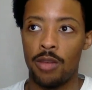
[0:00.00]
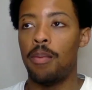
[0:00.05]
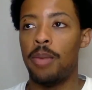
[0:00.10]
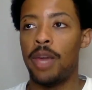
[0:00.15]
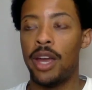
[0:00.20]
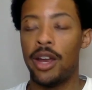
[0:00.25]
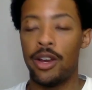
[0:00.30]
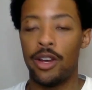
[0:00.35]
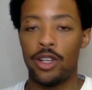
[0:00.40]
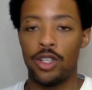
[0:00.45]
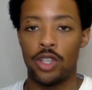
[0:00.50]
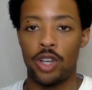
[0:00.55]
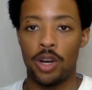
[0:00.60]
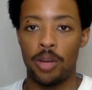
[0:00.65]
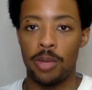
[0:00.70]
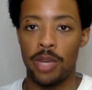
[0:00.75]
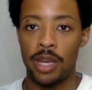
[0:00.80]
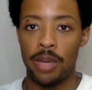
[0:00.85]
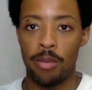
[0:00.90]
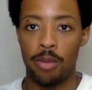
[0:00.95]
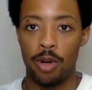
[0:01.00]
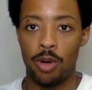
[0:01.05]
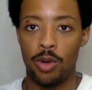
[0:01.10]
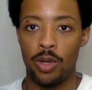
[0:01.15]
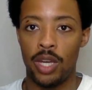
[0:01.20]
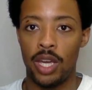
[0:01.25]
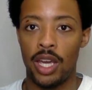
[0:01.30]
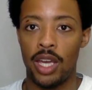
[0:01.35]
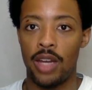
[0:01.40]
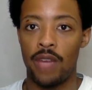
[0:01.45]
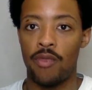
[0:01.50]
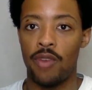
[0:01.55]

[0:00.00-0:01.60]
barriers are being broken,